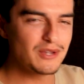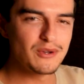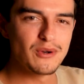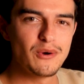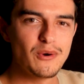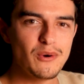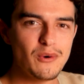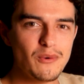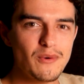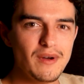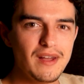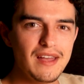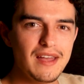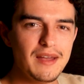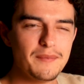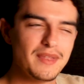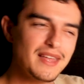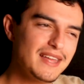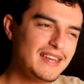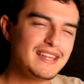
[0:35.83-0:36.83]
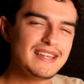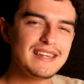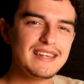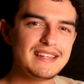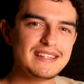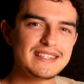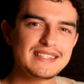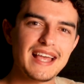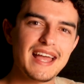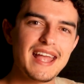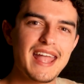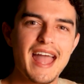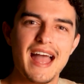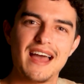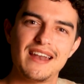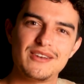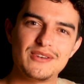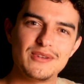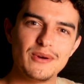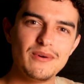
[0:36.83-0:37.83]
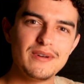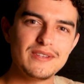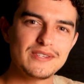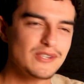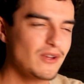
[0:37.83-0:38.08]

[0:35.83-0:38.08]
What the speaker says: cool, but they didn't say how to do it.